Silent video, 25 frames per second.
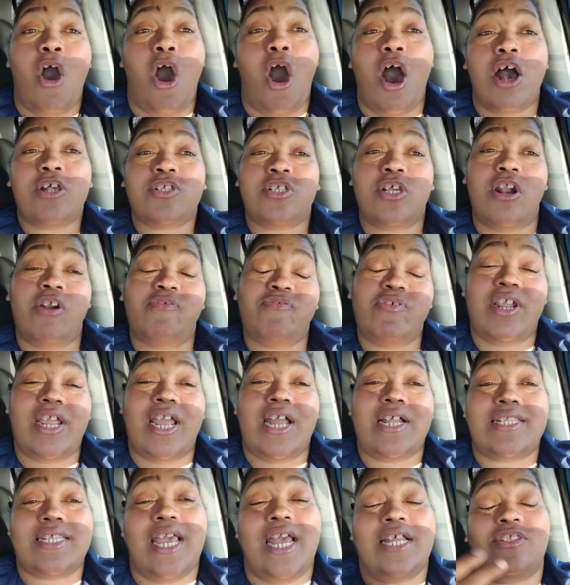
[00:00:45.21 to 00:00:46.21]
Also, don't
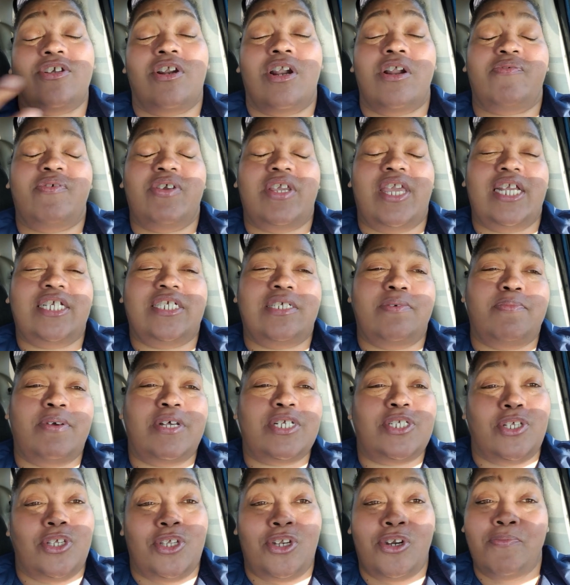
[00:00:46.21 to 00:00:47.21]
forget to hit the notification
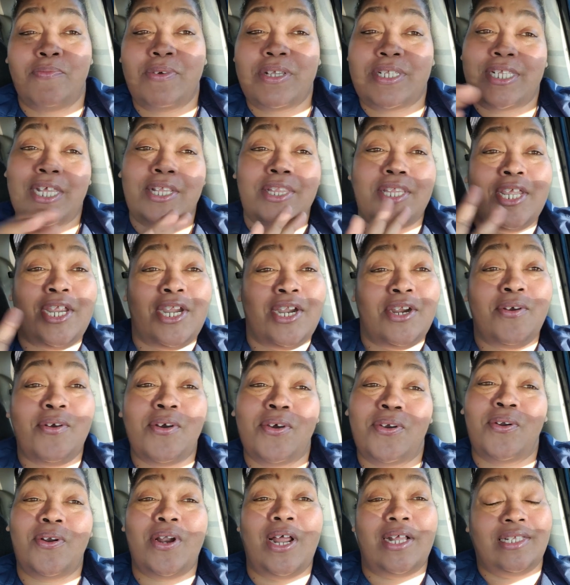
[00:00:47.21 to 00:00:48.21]
bell so you don't miss nothing here
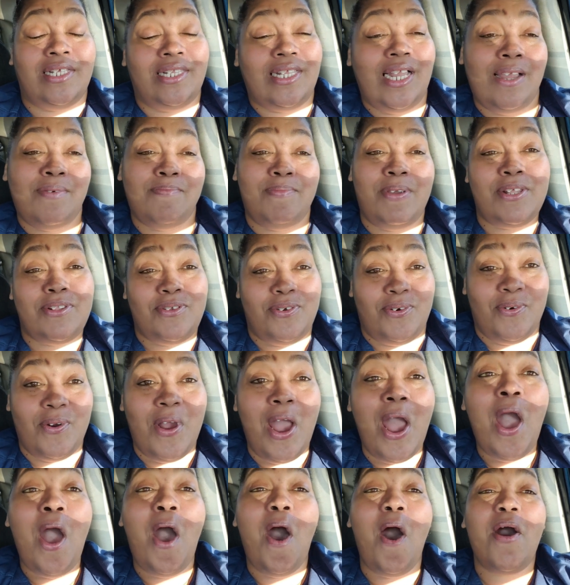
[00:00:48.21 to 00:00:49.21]
going on at the Diamond Babes Crew.
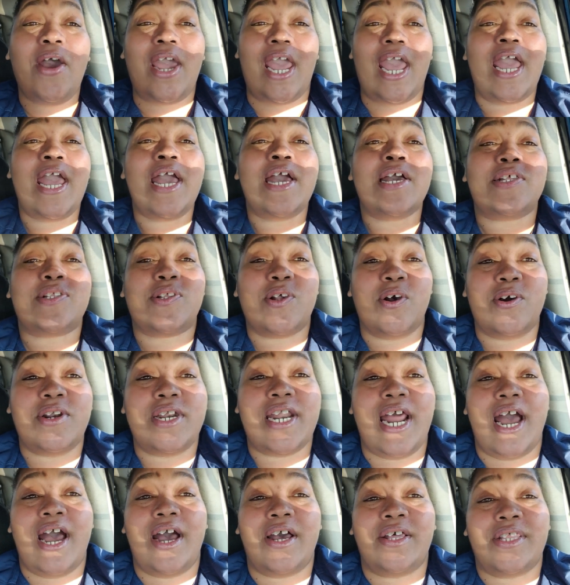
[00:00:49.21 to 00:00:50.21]
Okay, so
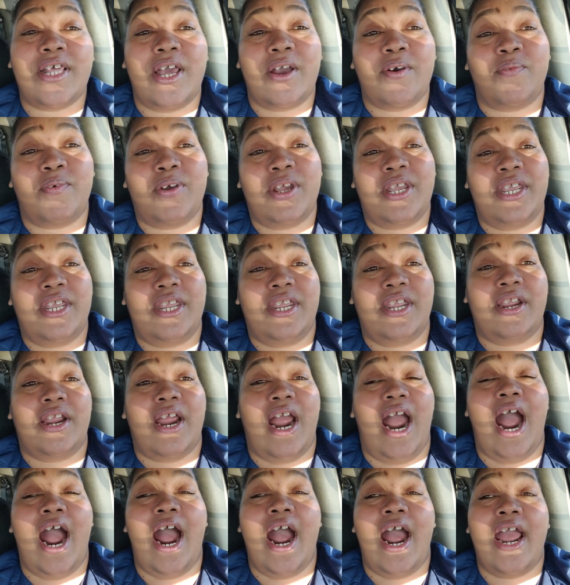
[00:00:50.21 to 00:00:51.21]
now that we're
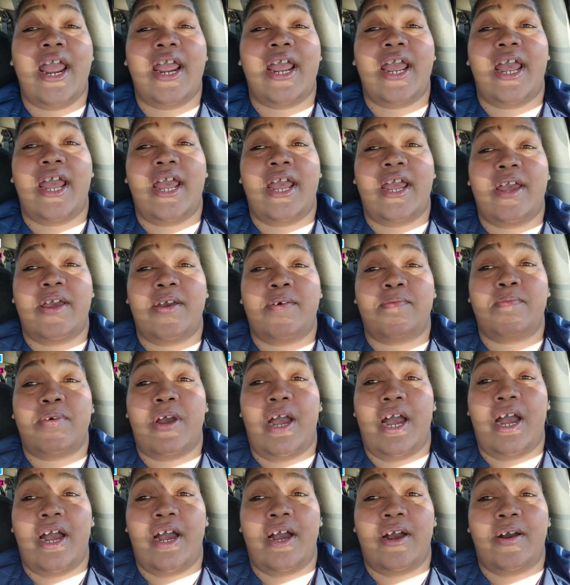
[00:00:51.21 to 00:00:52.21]
here, I am
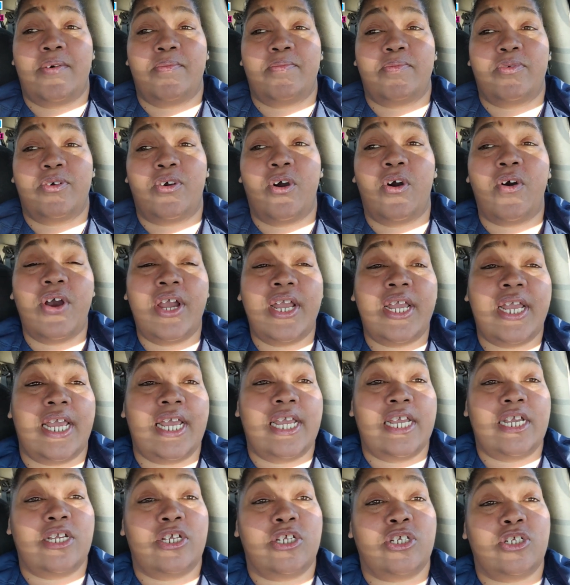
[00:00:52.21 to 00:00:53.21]
um, going
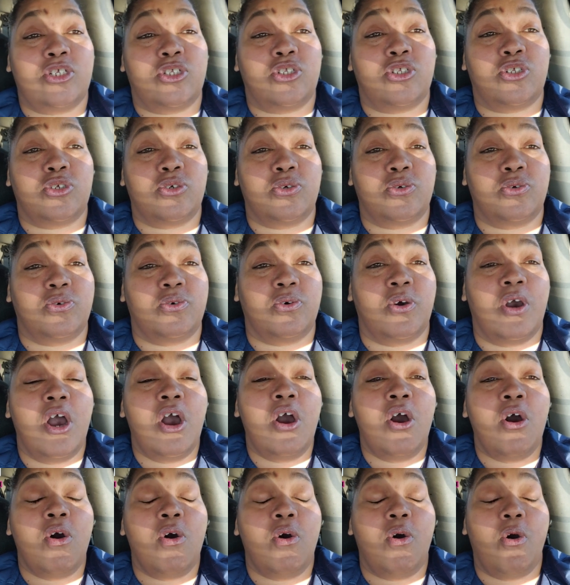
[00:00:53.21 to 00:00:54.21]
into
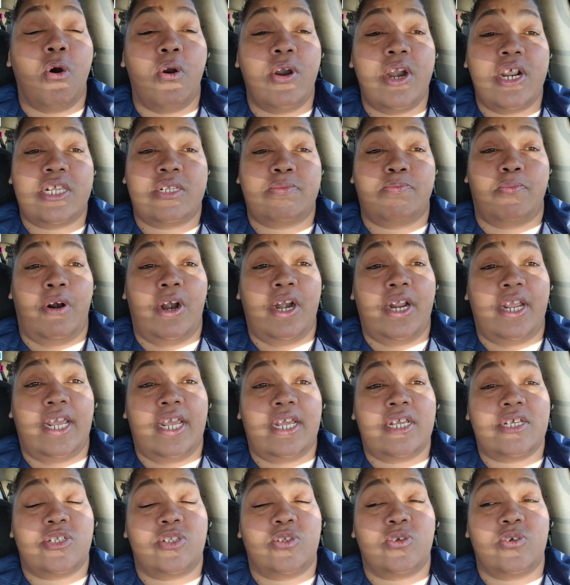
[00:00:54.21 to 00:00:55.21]
Hornings
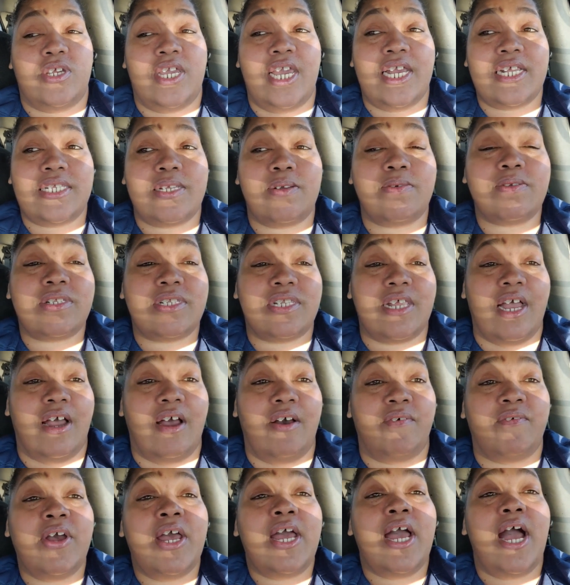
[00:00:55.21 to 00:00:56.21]
Market to get some
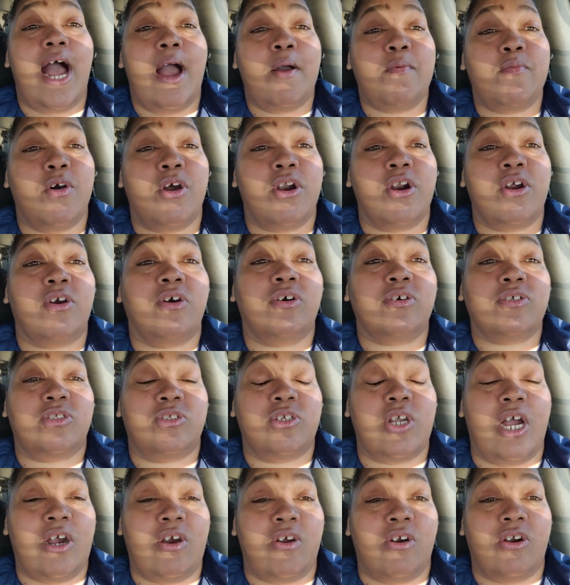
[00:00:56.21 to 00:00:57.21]
stuff. I'm gonna go.
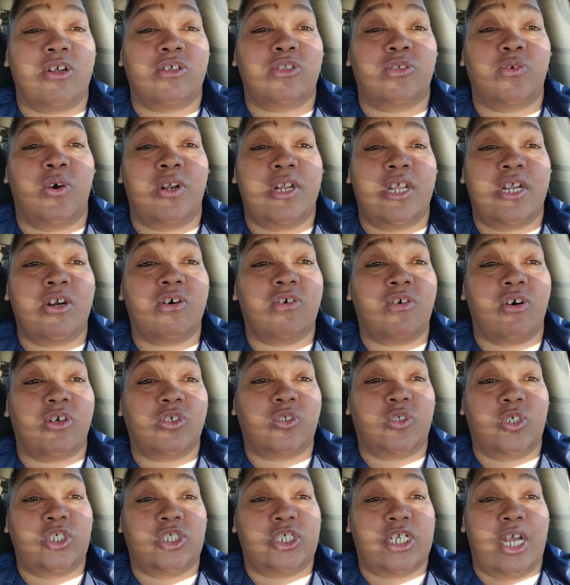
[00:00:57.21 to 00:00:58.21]
I'm gonna do a little
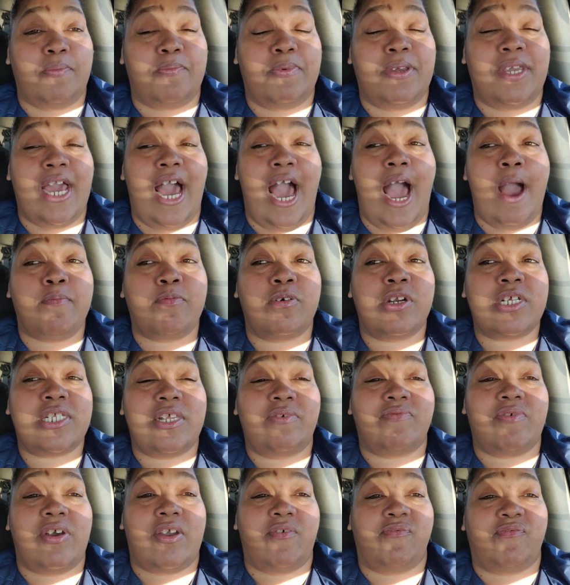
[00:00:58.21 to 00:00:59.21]
grocery shopping. I'm gonna
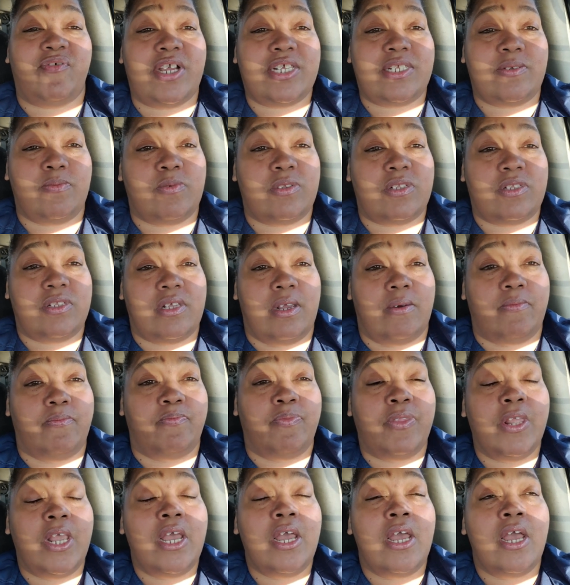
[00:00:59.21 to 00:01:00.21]
see if I can find some
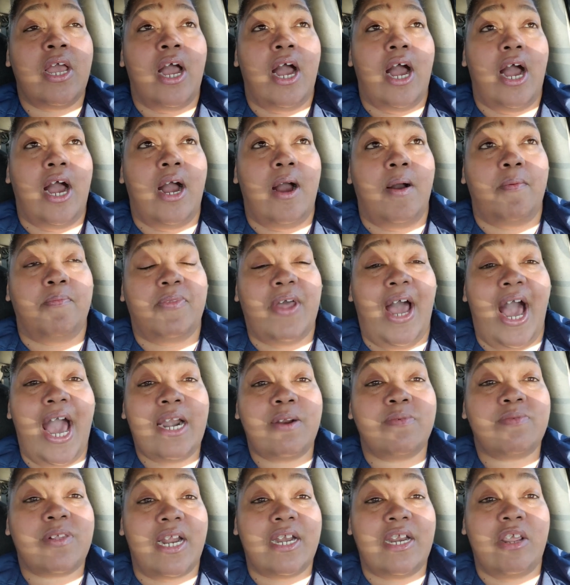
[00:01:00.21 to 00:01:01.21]
some um,
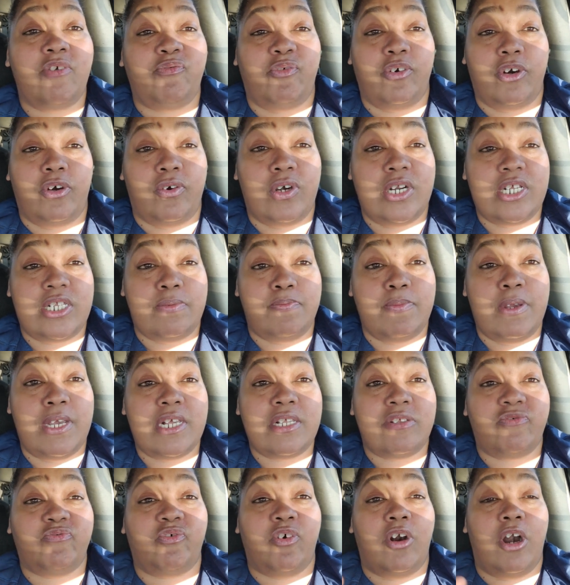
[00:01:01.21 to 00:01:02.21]
items I need for
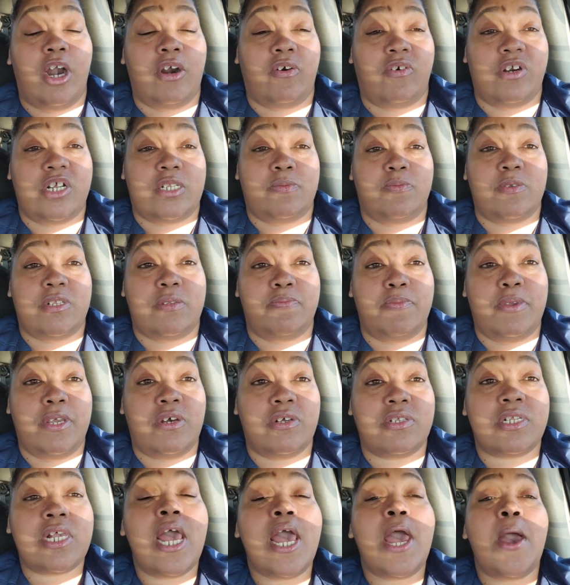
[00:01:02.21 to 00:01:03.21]
Christmas for our Christmas
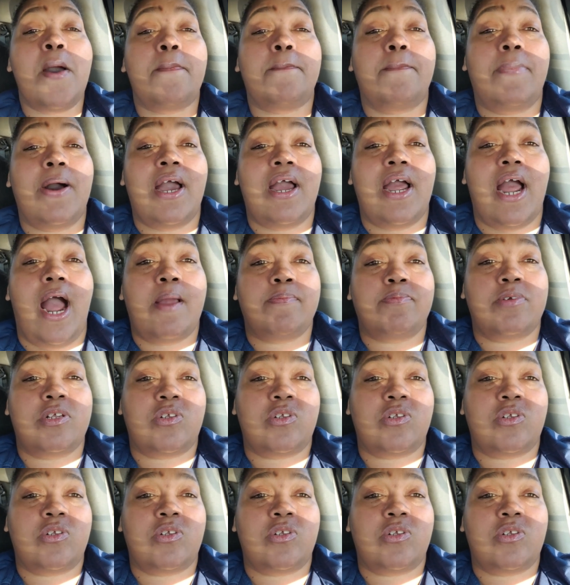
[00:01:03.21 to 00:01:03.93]
meals. But I'm